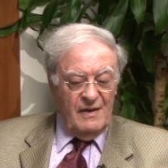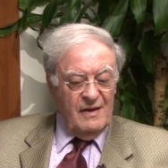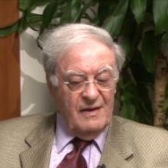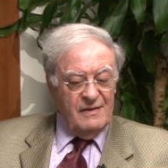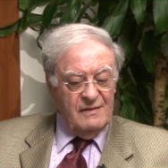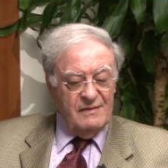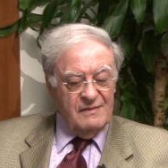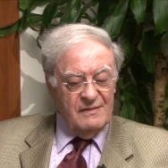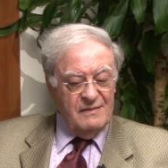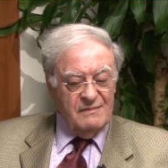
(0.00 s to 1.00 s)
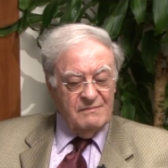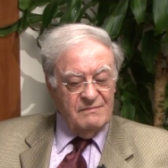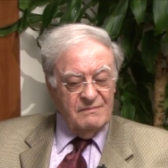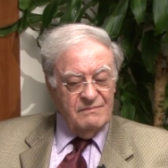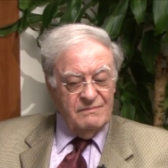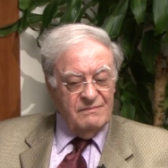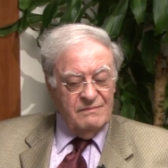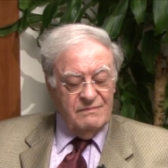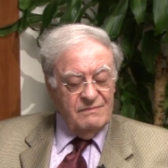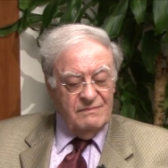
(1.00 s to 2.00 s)
and. Um,
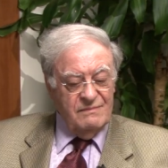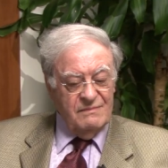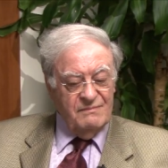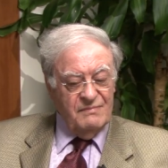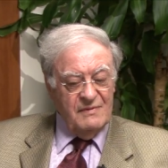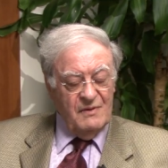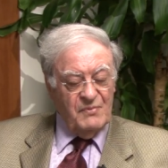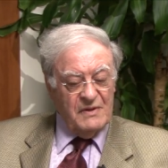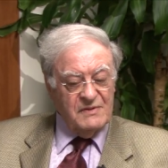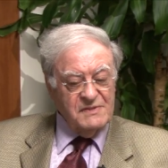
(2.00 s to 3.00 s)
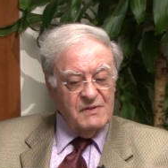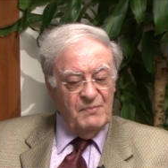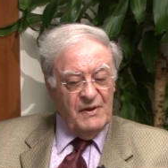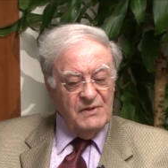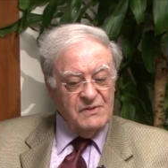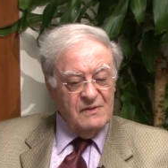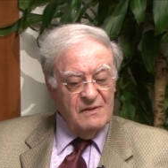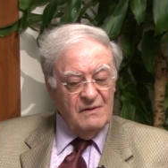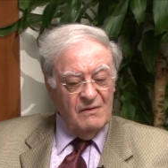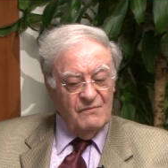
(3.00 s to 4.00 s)
the
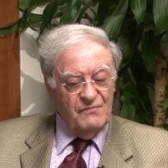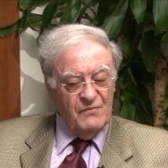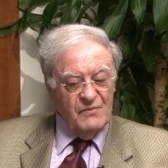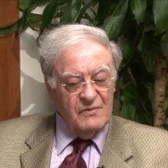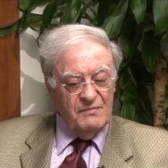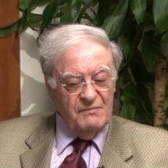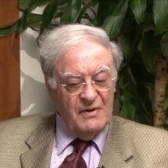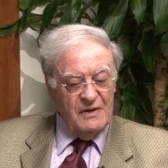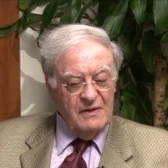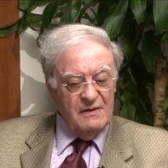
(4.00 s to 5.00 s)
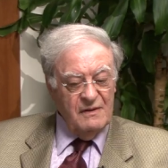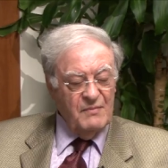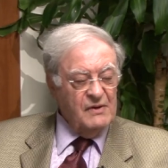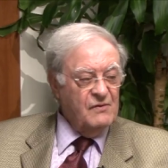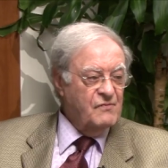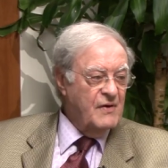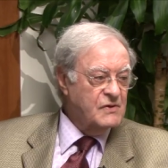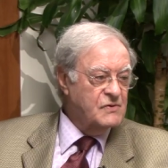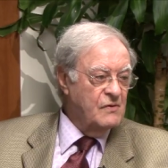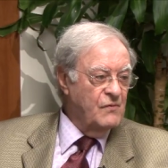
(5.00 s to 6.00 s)
participation of Ford by the
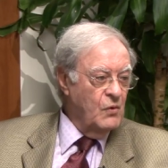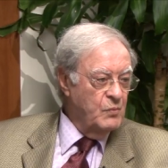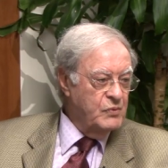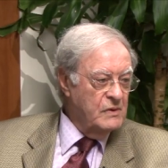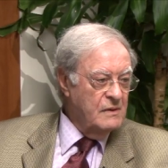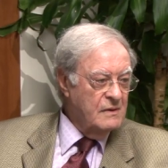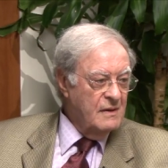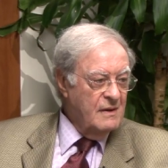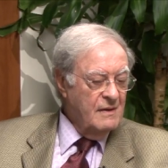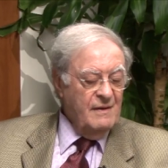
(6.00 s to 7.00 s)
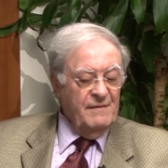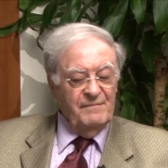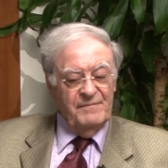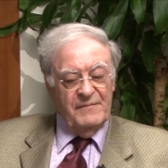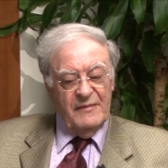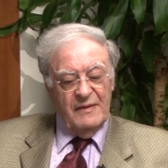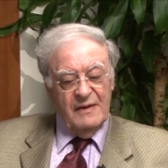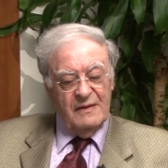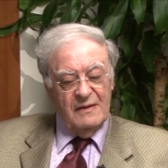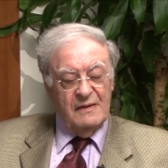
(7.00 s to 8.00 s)
manufacturer of Opel
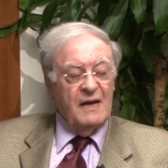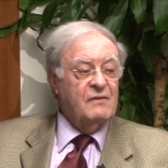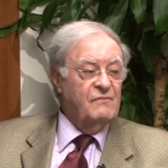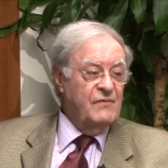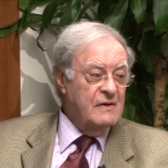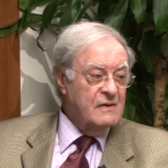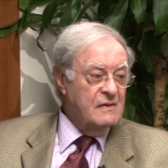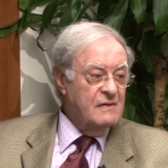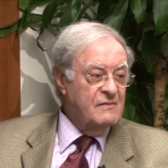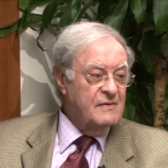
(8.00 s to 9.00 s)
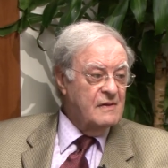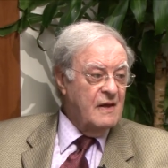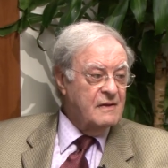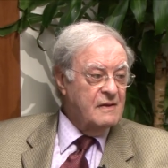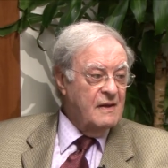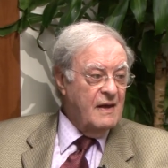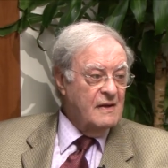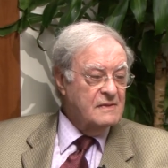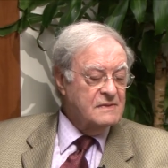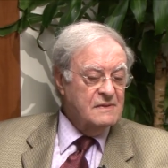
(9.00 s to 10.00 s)
and a lot of vehicles, and a lot of
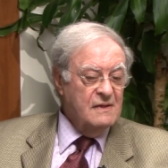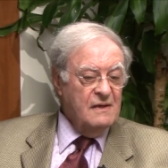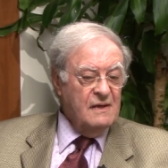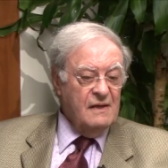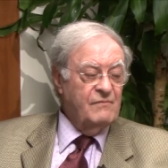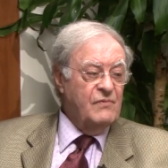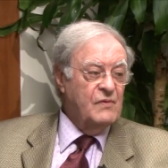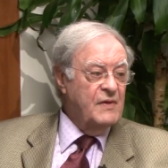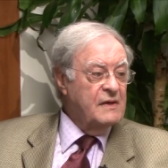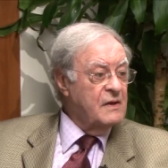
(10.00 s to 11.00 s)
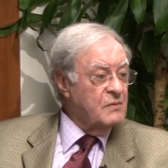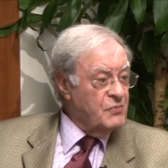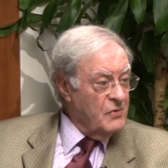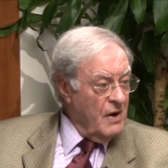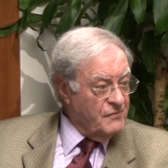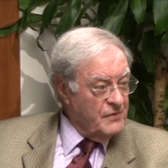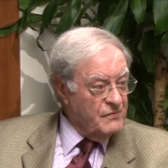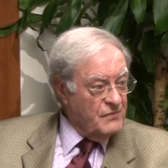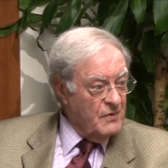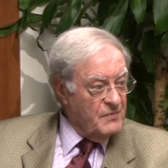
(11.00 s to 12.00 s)
tanks, even though they didn't profit
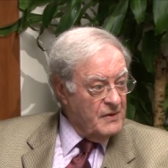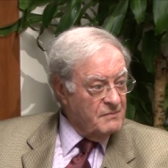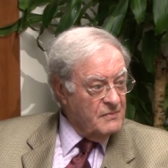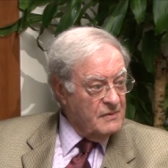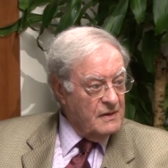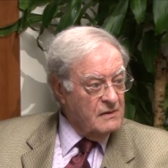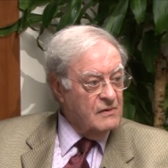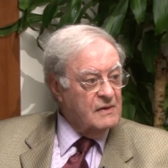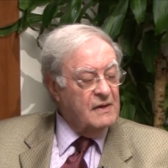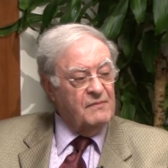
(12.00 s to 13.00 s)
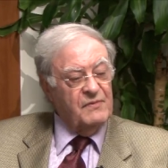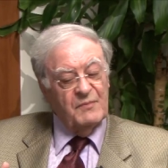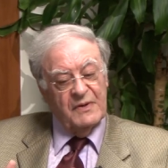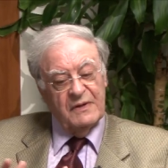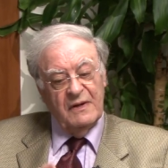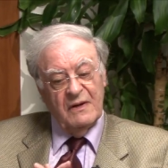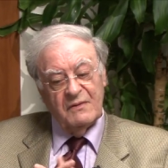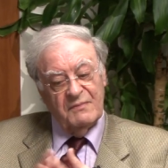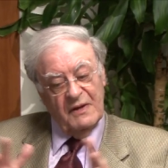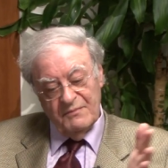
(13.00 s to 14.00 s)
from them. They couldn't get the money
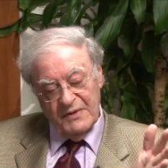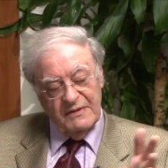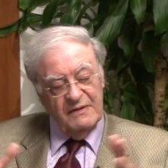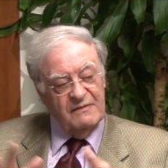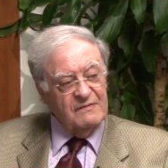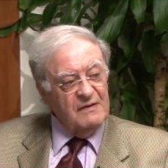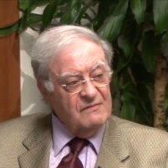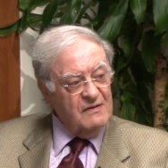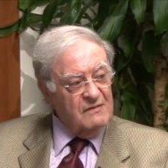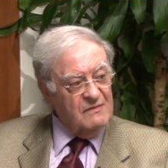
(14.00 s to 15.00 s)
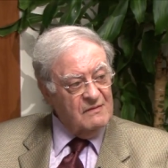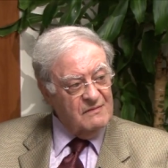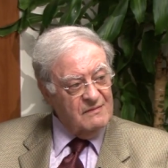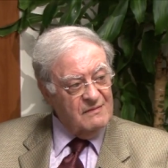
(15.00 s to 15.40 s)
out. But these things exist,